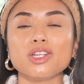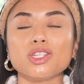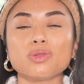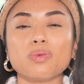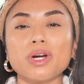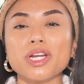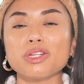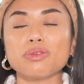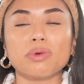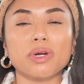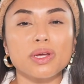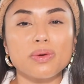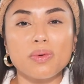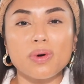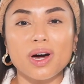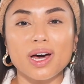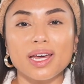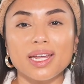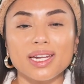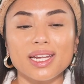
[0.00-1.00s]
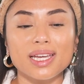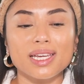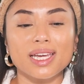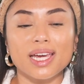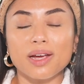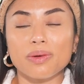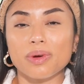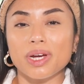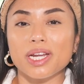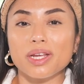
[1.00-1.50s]
twenty twenty-one
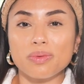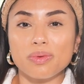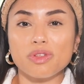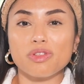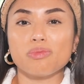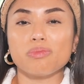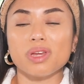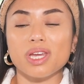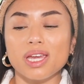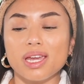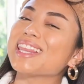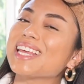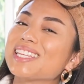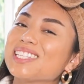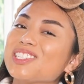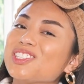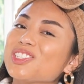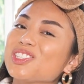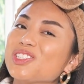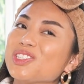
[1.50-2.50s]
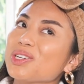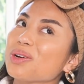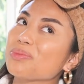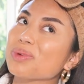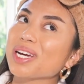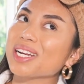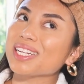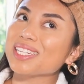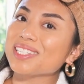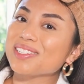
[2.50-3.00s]
get ready with me. Let's just jump
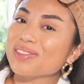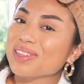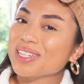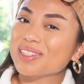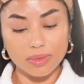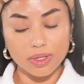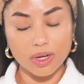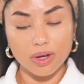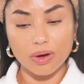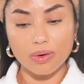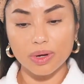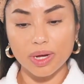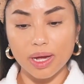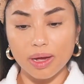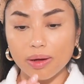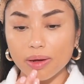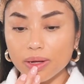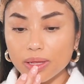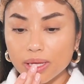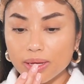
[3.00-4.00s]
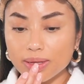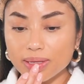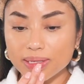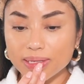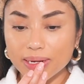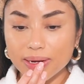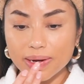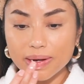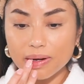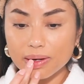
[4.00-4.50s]
right into it. Okay,
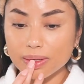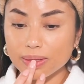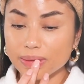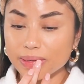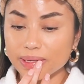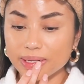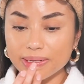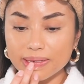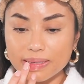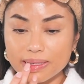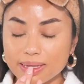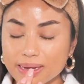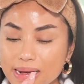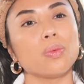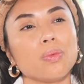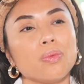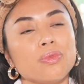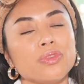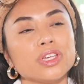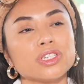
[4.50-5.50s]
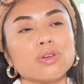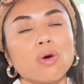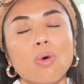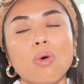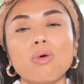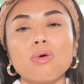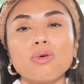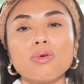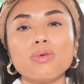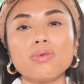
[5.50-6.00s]
let's talk New Year's. This
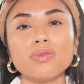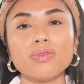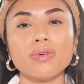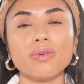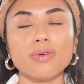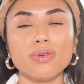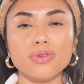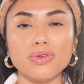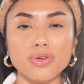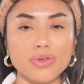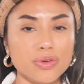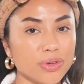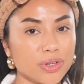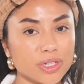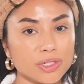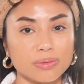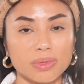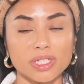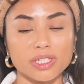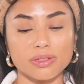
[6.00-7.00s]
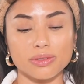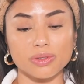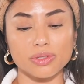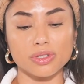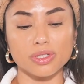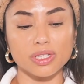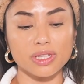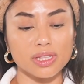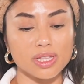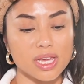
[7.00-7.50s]
whole New Year's
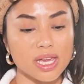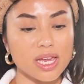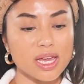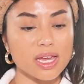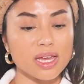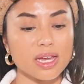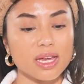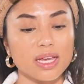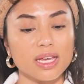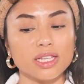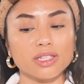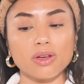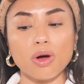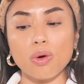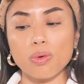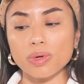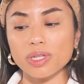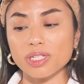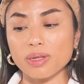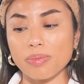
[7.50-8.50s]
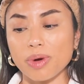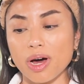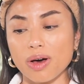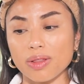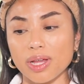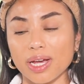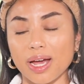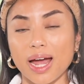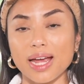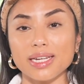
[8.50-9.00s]
resolution thing is always
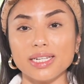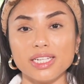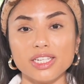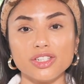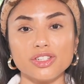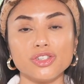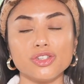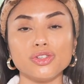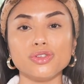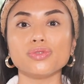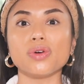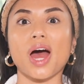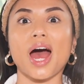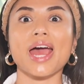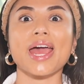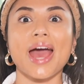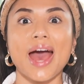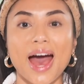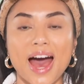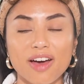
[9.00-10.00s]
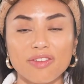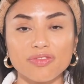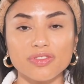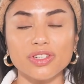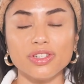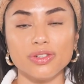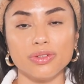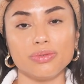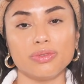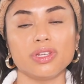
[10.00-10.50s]
about like, I need to, I have
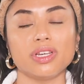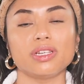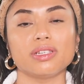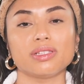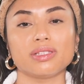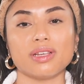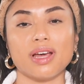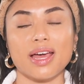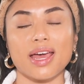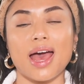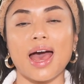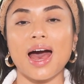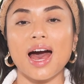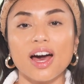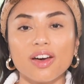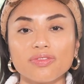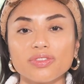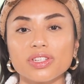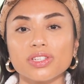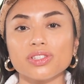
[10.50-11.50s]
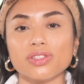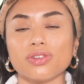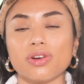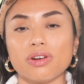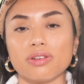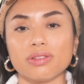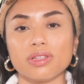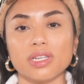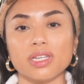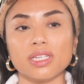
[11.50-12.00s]
to do this. I have to
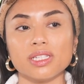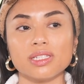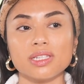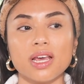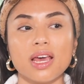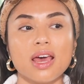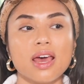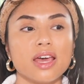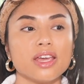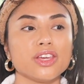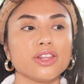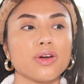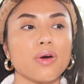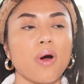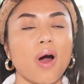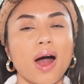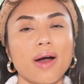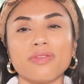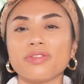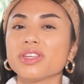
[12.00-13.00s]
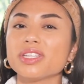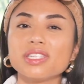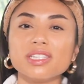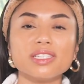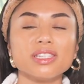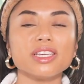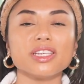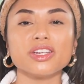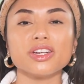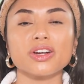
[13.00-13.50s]
start this. You know, this
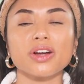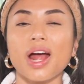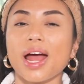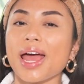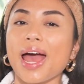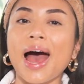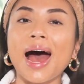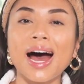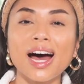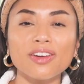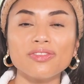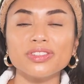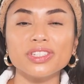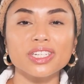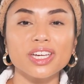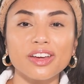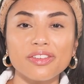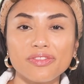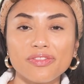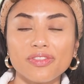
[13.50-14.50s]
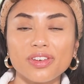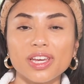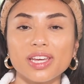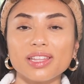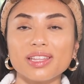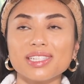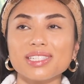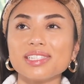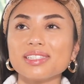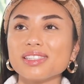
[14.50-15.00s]
is the year I have to get
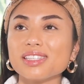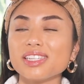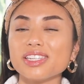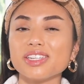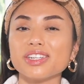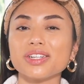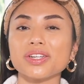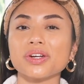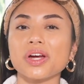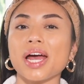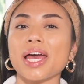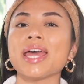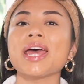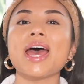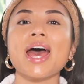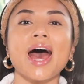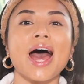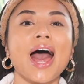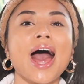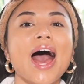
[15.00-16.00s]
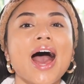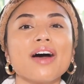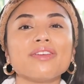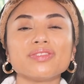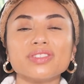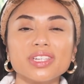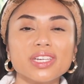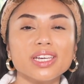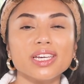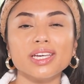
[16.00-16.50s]
fit. This is the year I
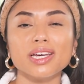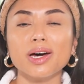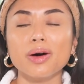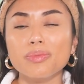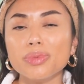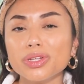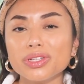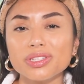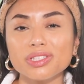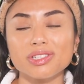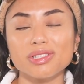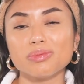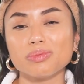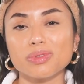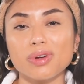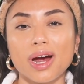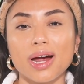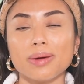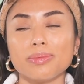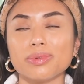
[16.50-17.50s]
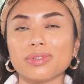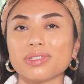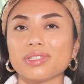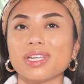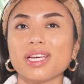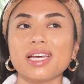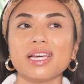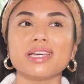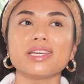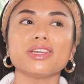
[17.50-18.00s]
have to hit a million
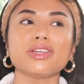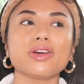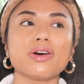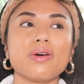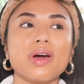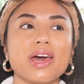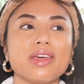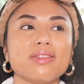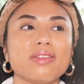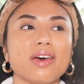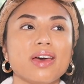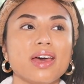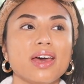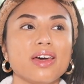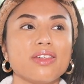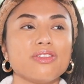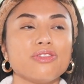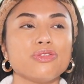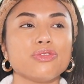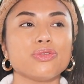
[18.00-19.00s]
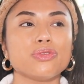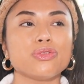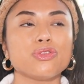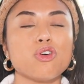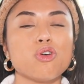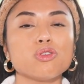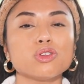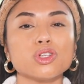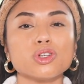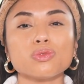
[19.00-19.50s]
subscribers, you know, and
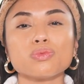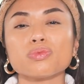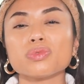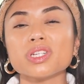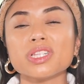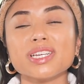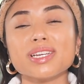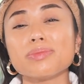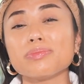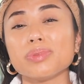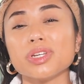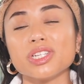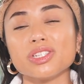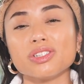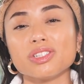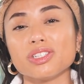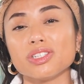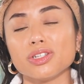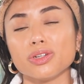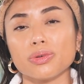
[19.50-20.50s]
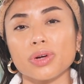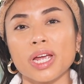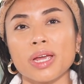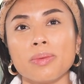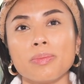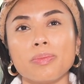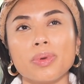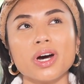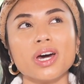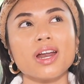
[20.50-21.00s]
those are really ambitious and
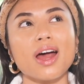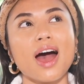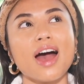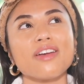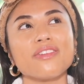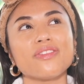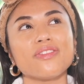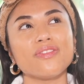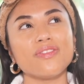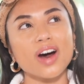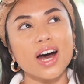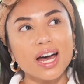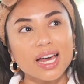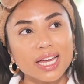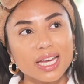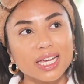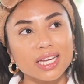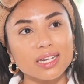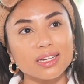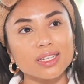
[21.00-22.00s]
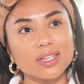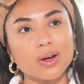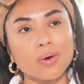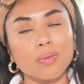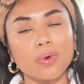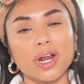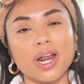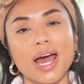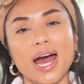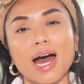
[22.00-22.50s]
great. But I find
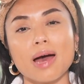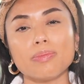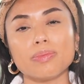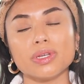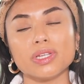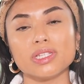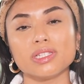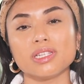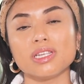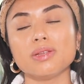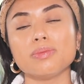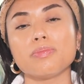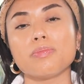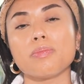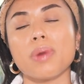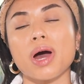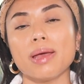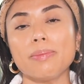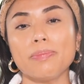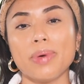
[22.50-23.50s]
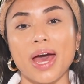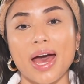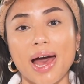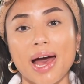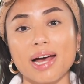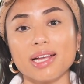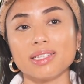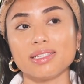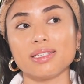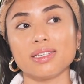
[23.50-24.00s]
what happens in my
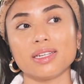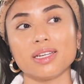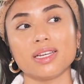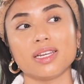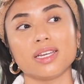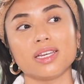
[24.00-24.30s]
past